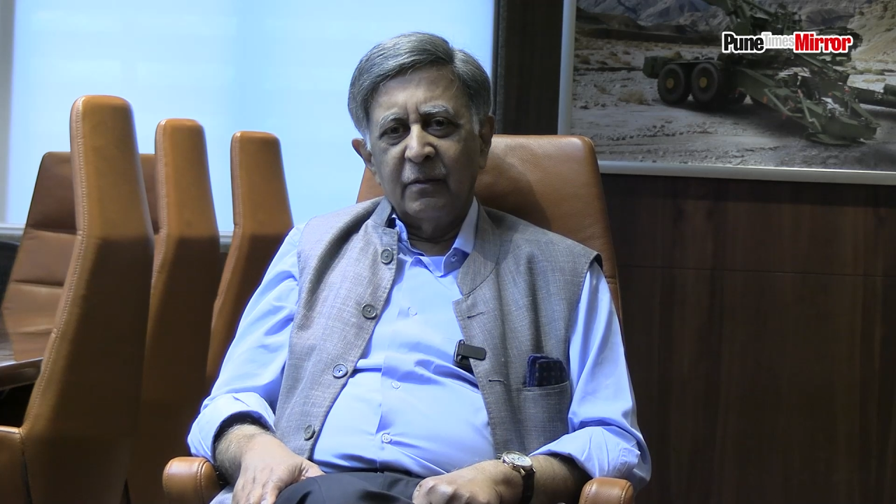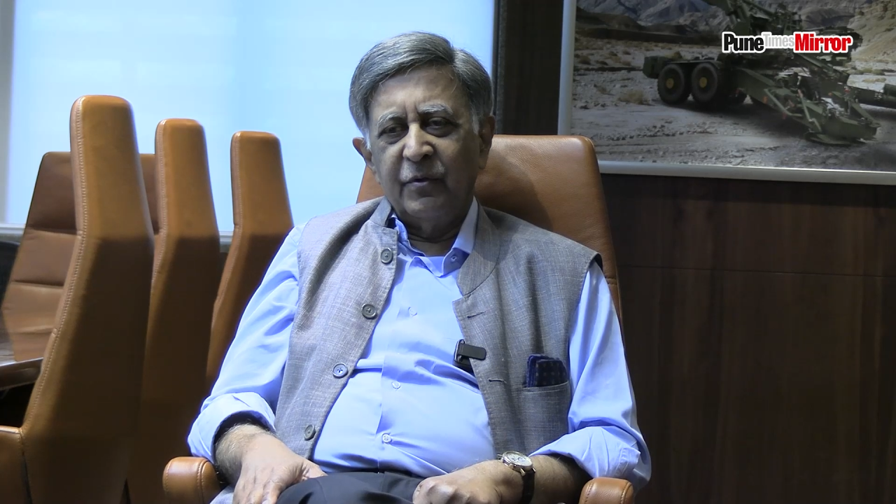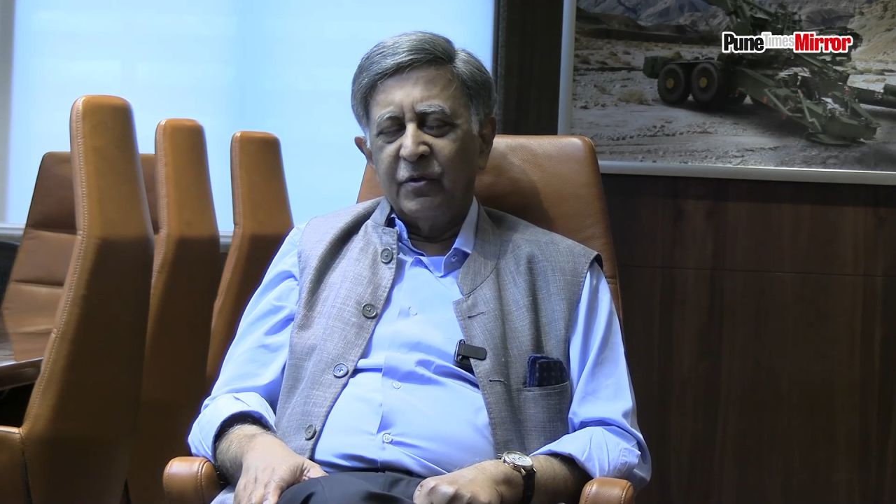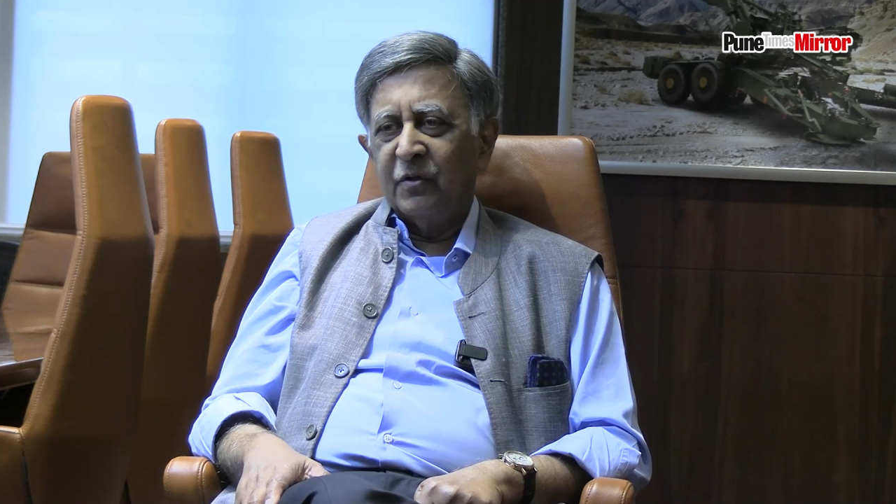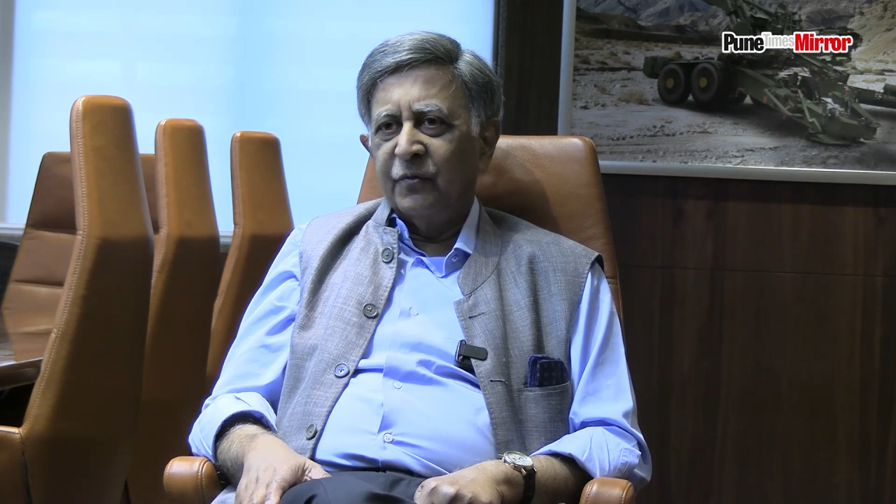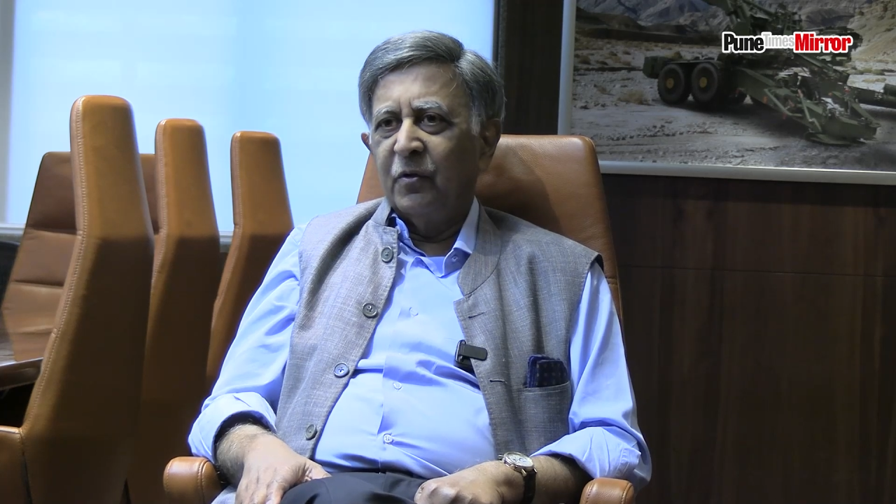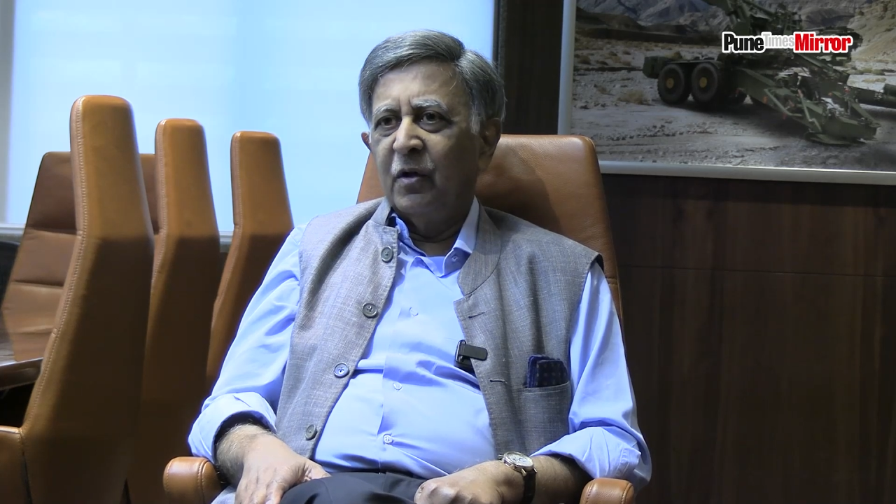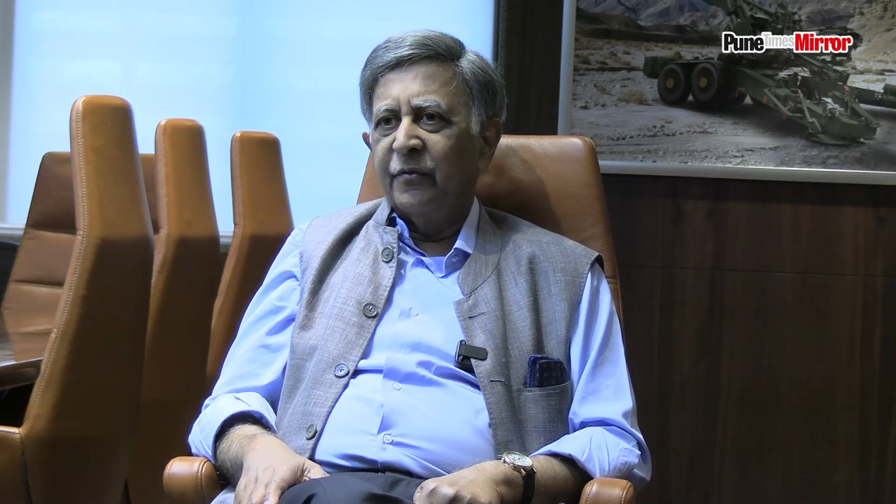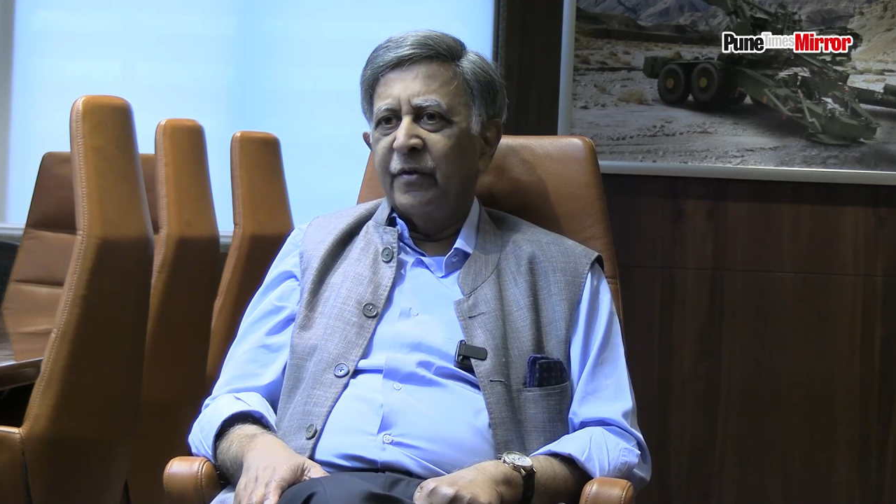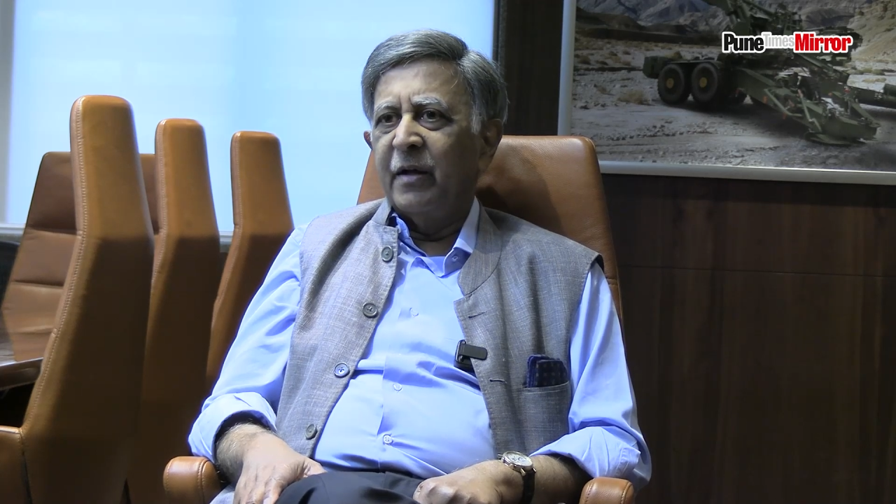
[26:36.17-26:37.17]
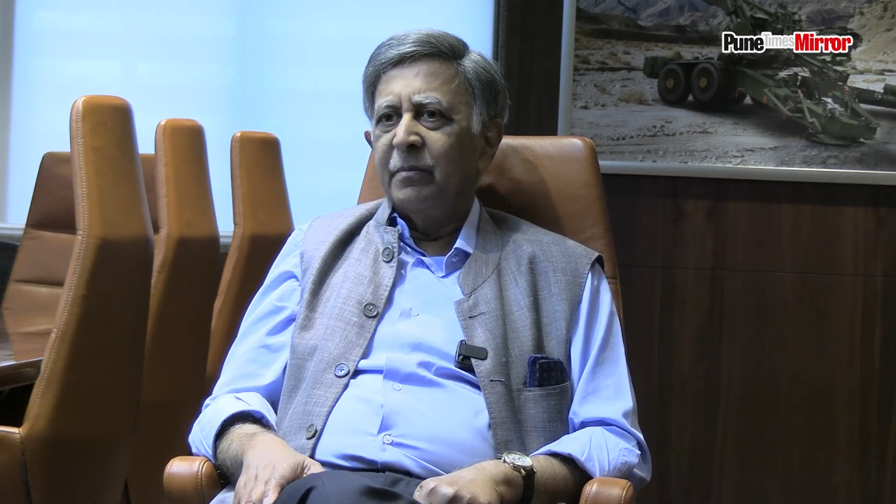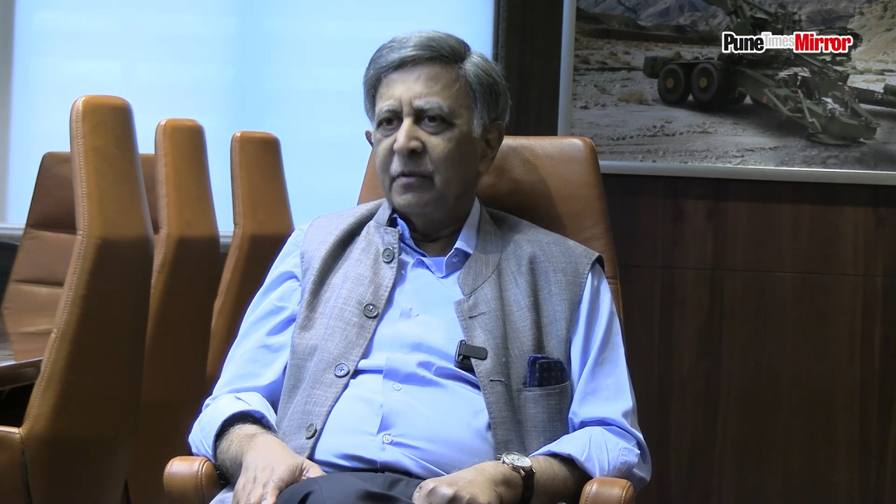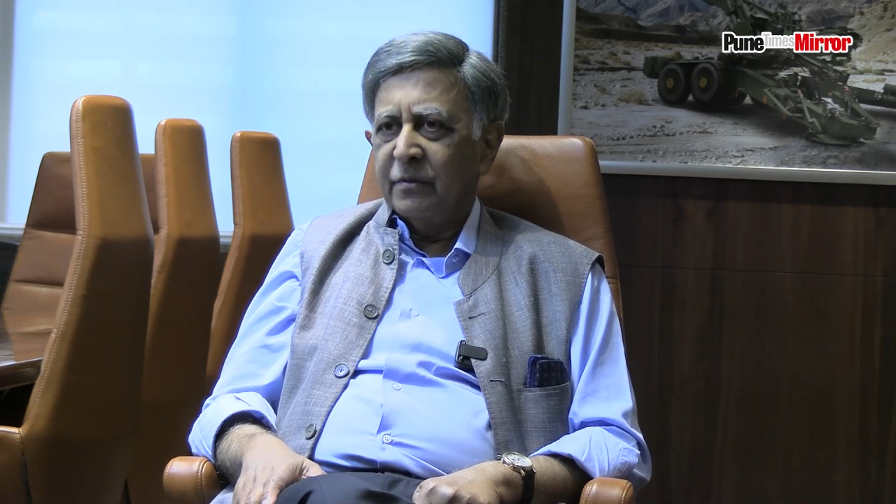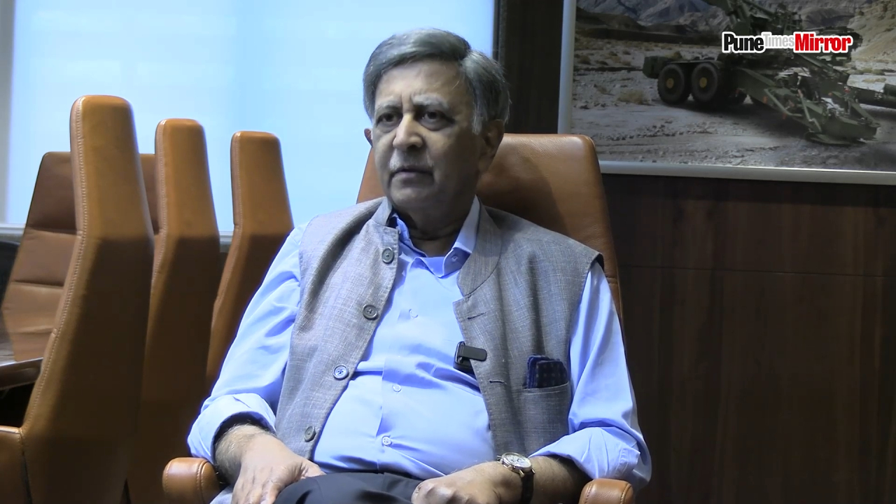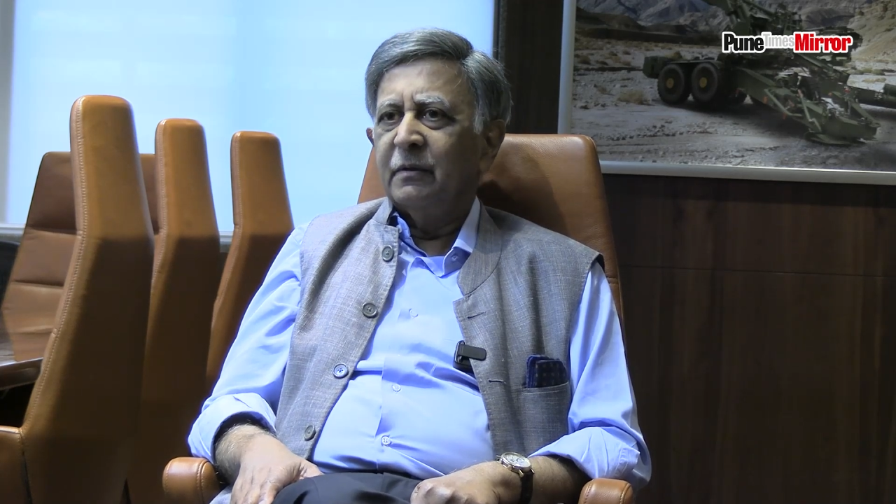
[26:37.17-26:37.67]
which is full of
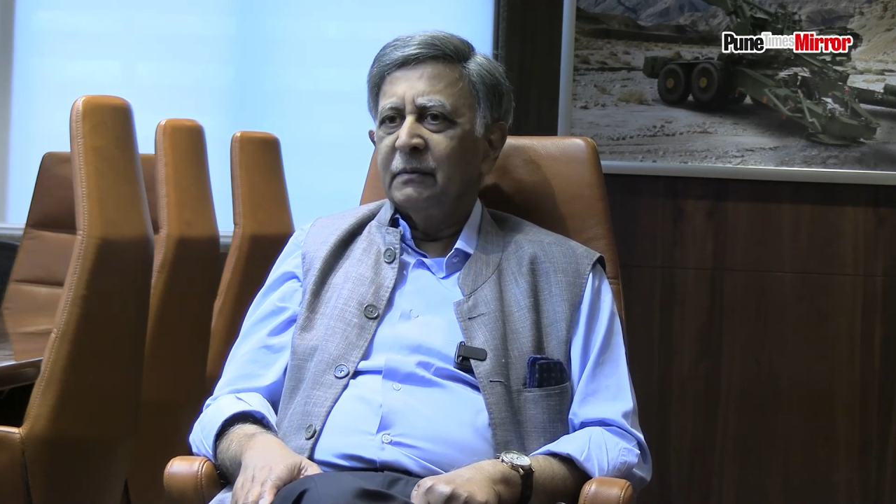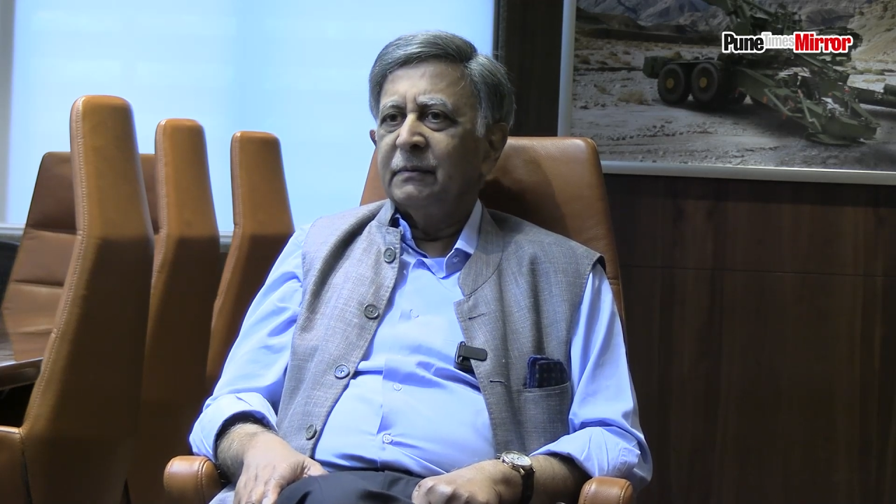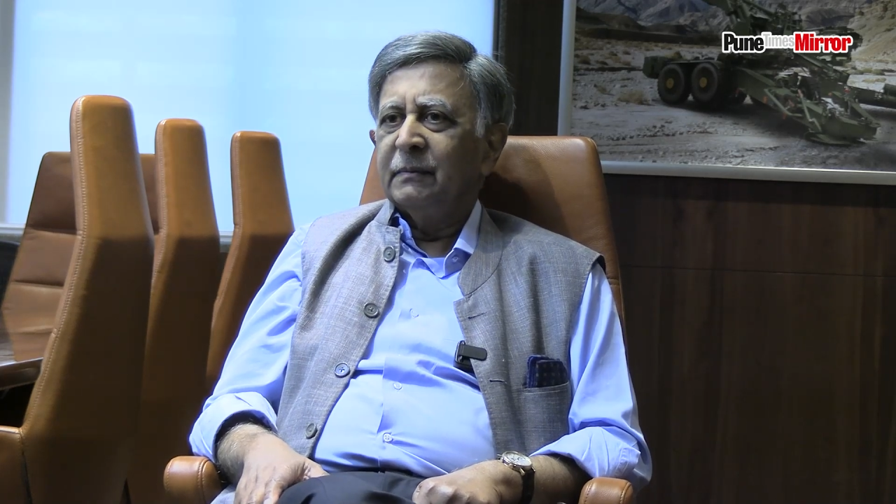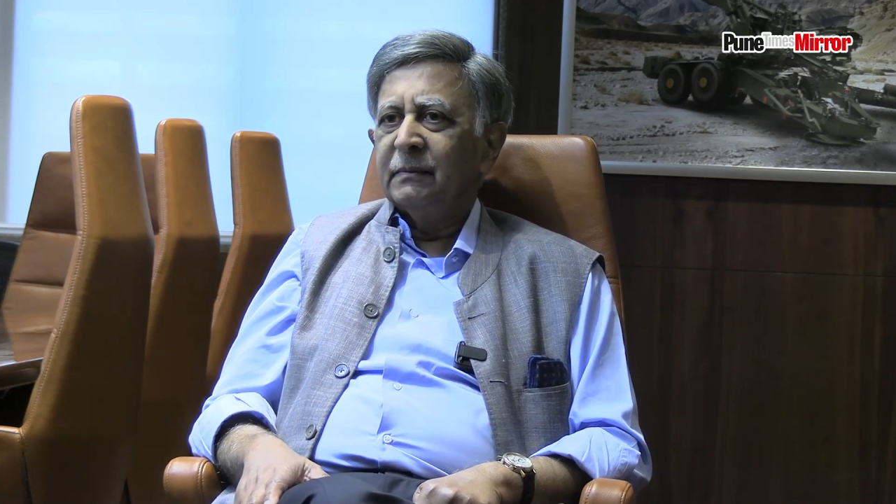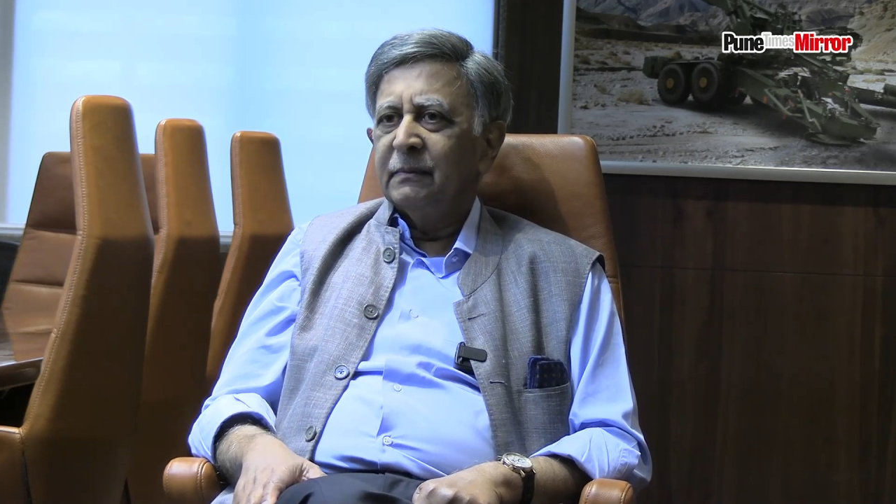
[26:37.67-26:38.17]
tribals.